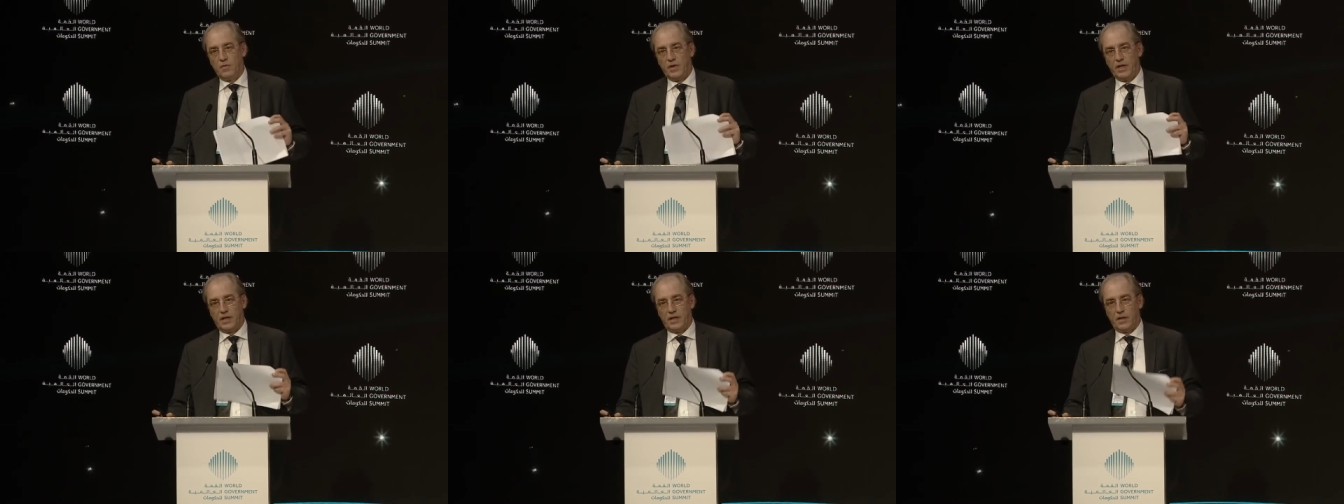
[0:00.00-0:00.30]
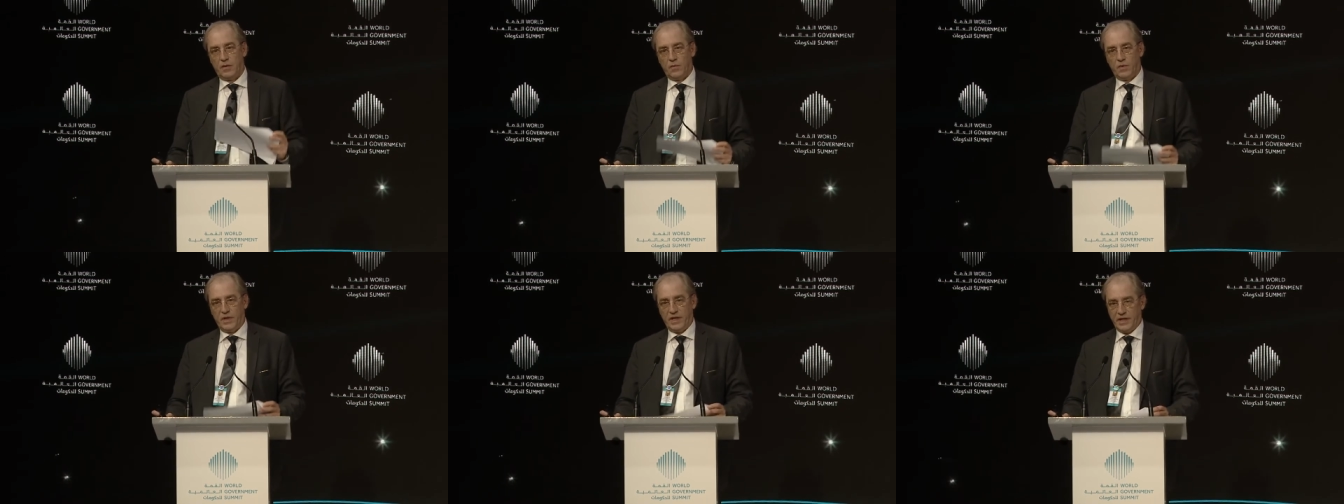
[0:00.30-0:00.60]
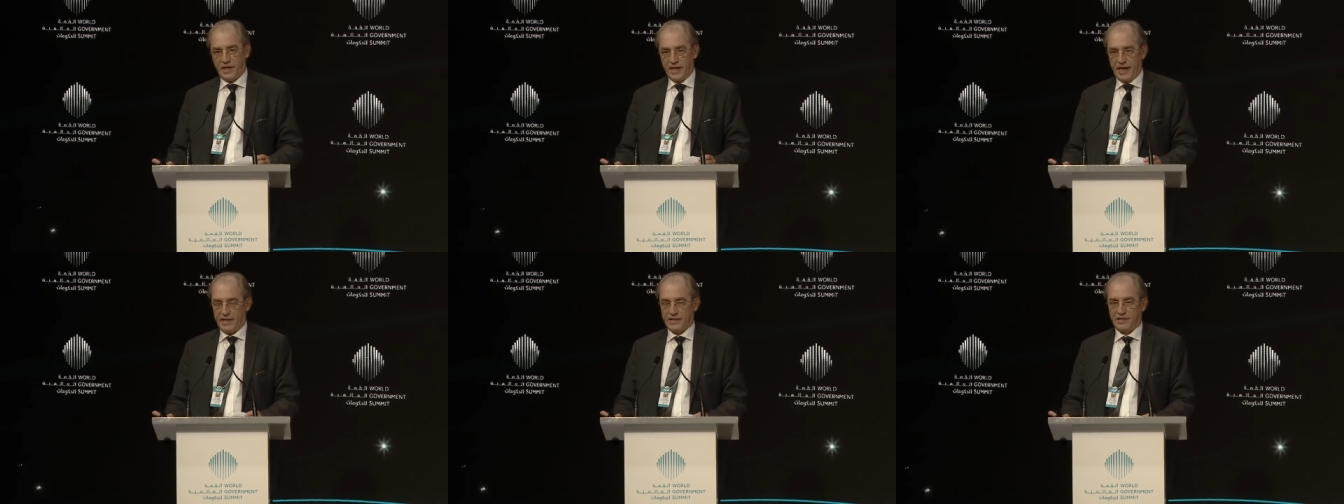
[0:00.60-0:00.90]
with
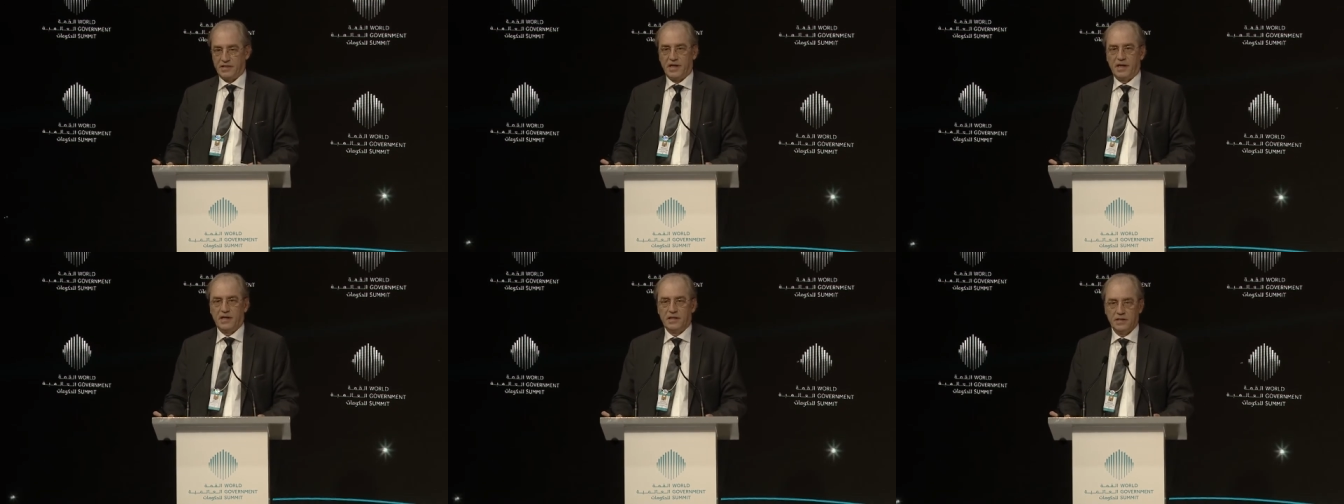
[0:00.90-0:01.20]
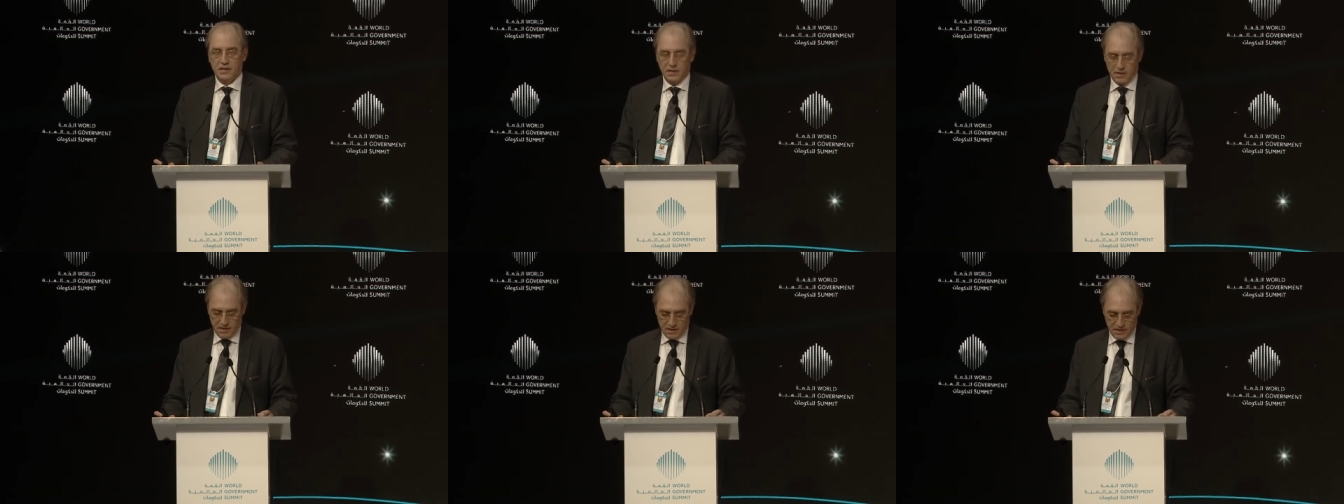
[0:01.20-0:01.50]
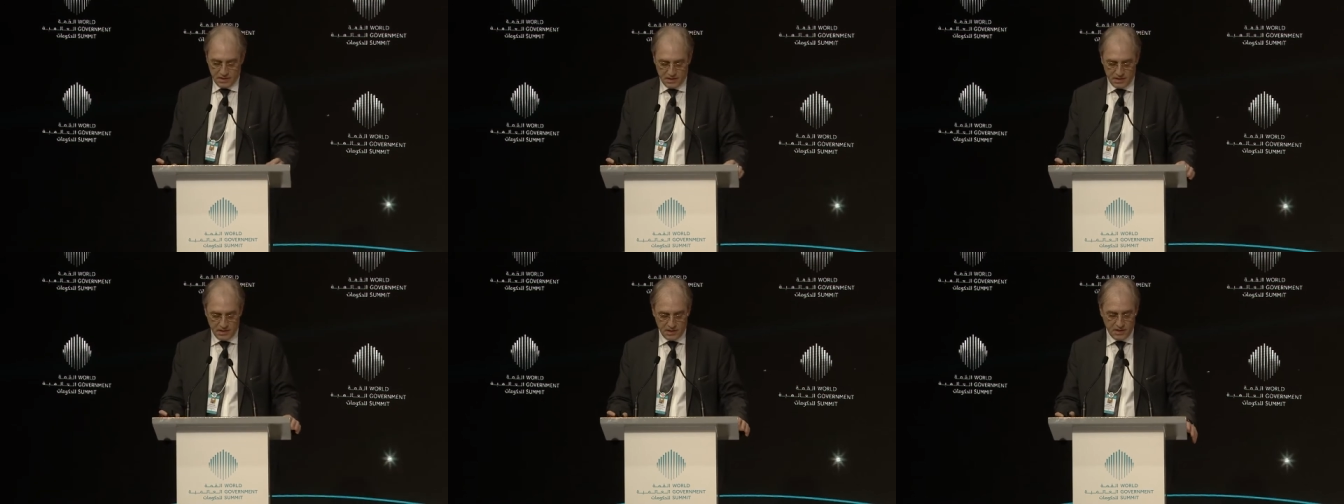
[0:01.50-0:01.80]
NASA
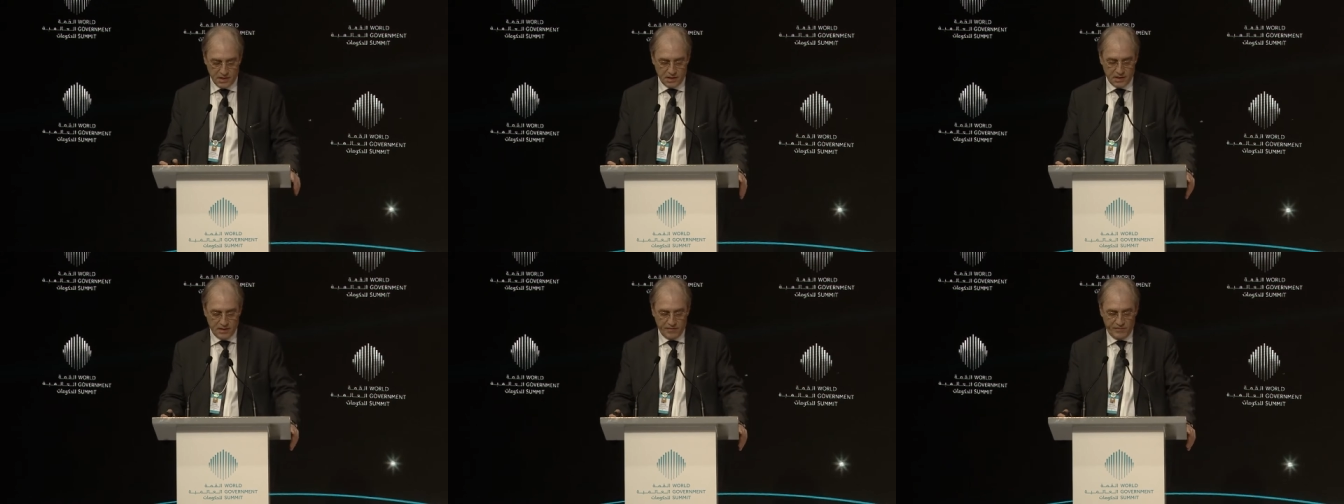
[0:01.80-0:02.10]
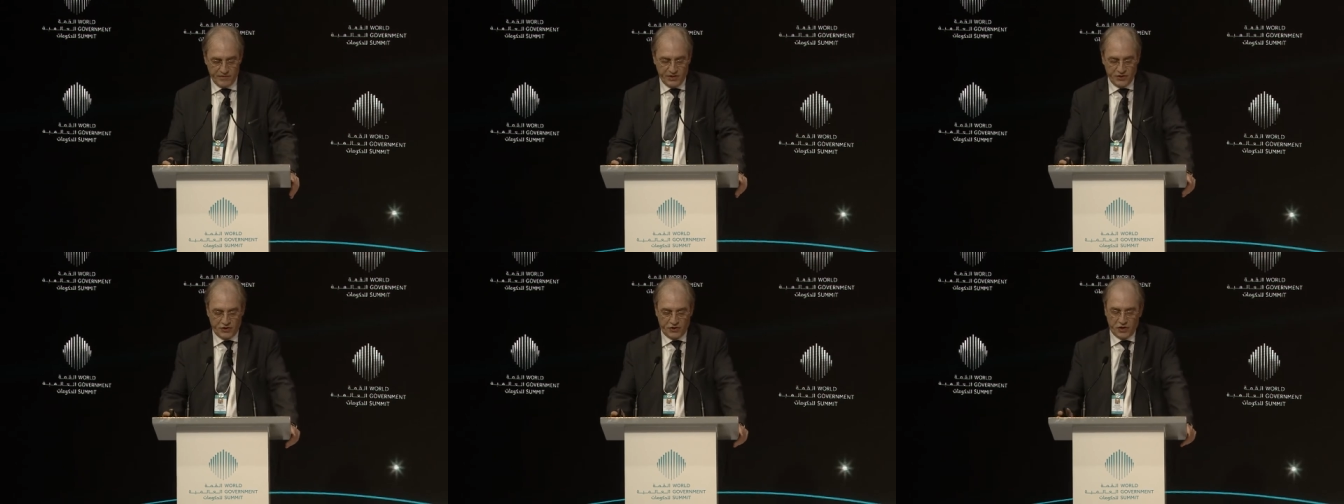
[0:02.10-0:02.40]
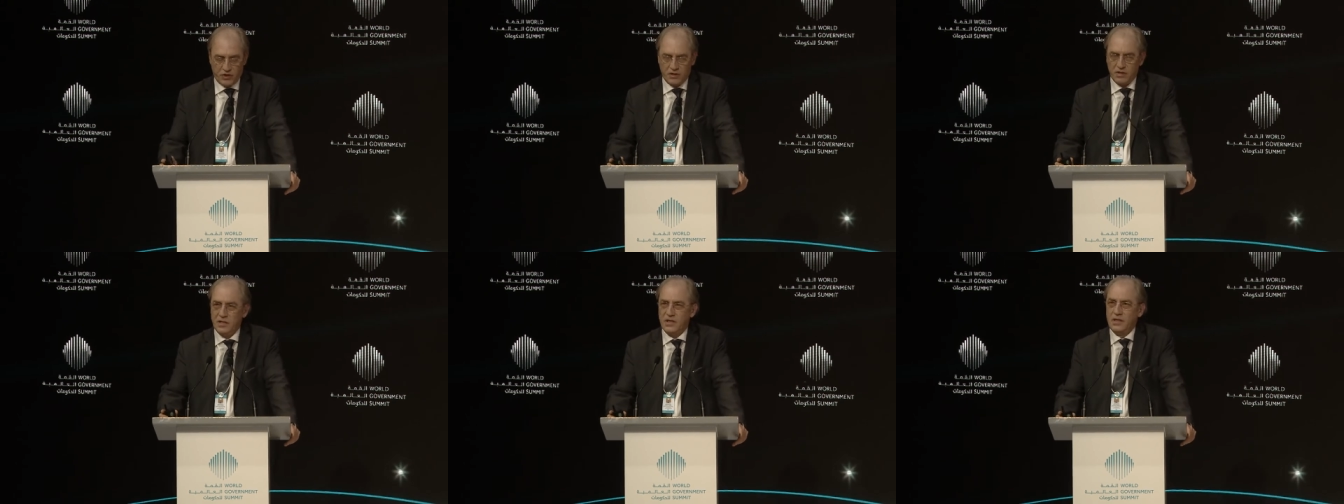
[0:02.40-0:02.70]

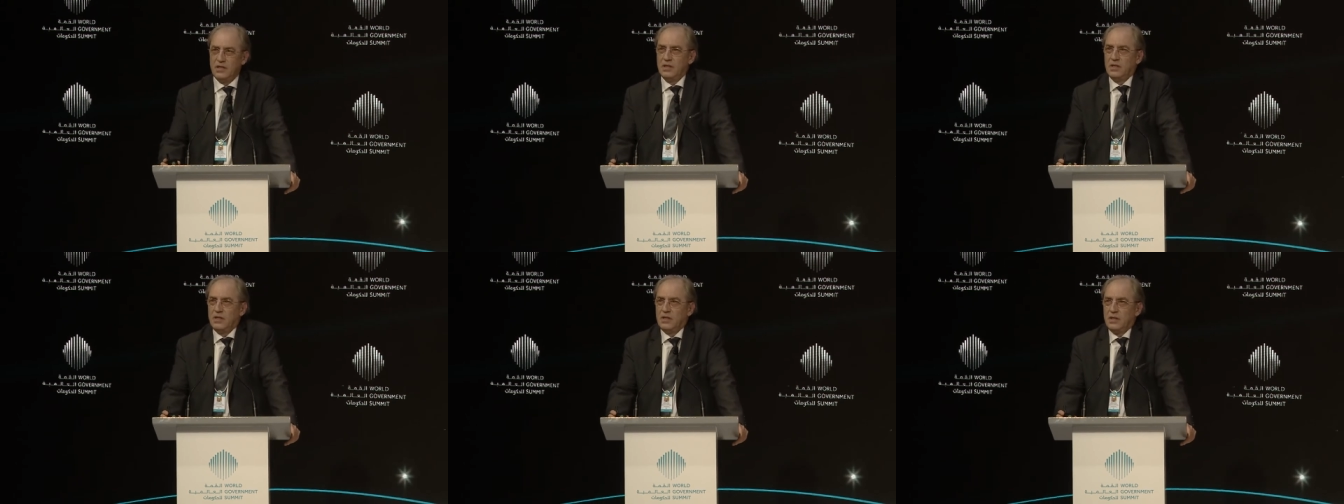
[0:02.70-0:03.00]
vision